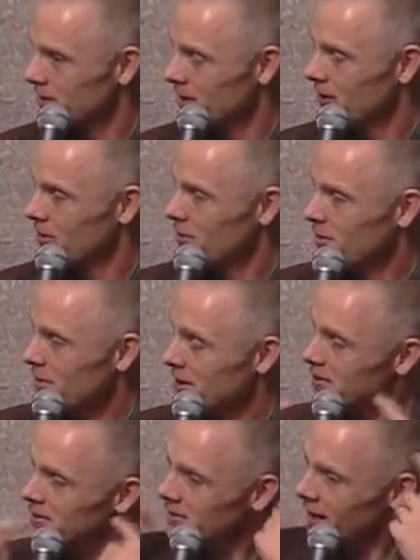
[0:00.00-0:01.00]
We may
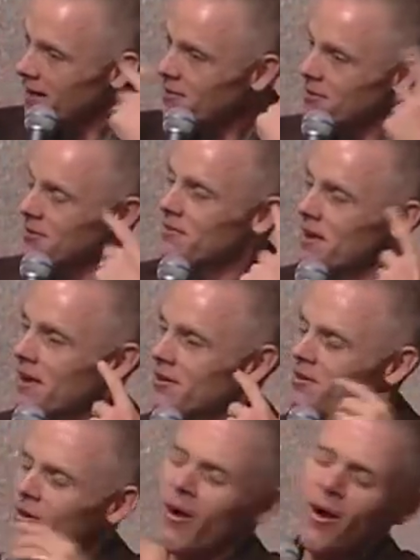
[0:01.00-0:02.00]
say we
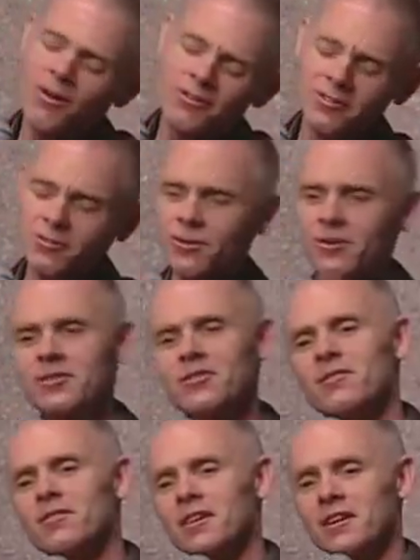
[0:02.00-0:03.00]
value all sorts
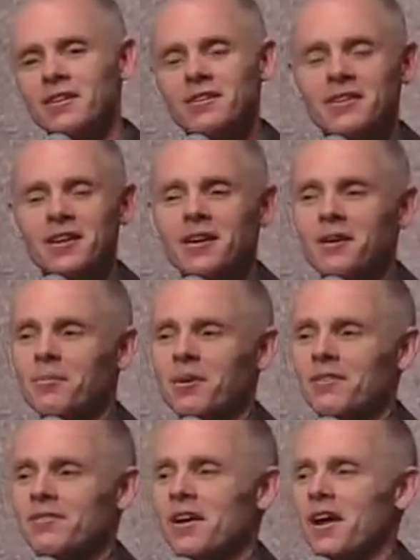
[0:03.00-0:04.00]
of things,
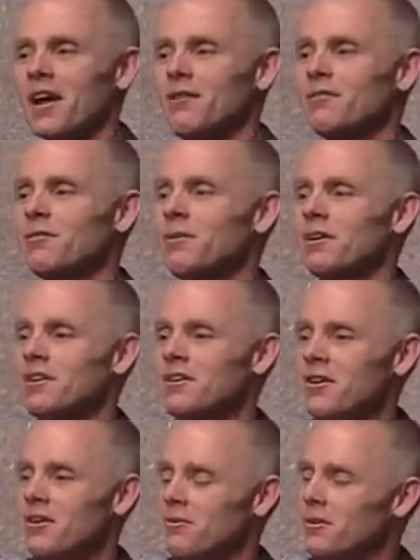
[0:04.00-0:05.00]
but if you ever want to
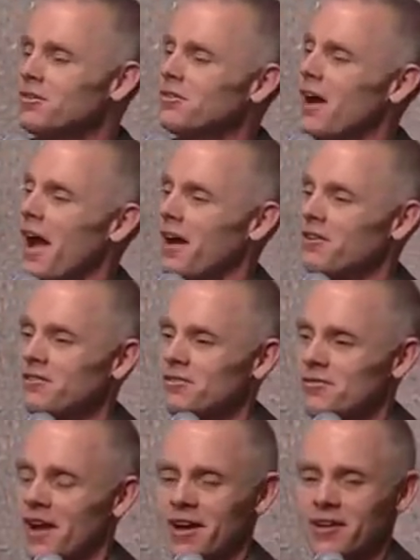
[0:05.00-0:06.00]
know what you actually
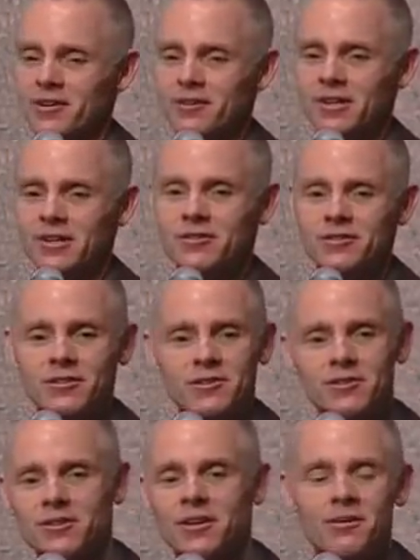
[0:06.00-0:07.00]
value, just
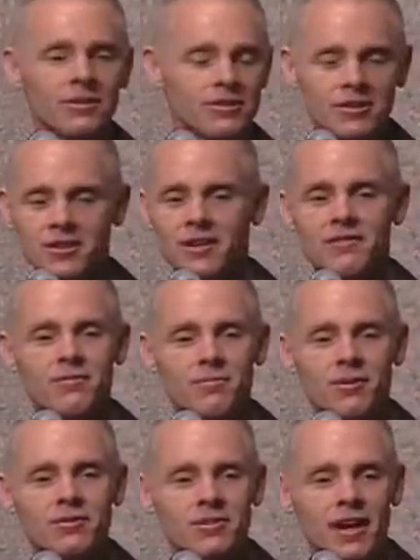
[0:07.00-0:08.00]
look at what you give the
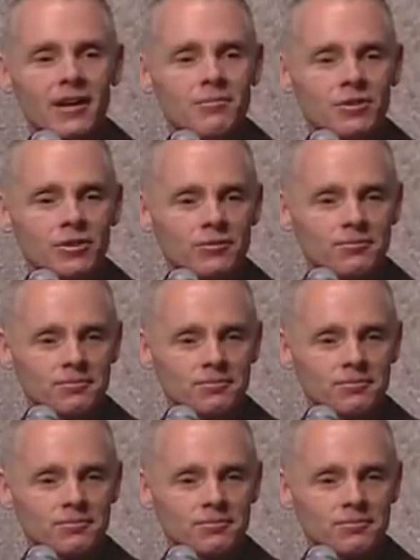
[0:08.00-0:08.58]
most time to.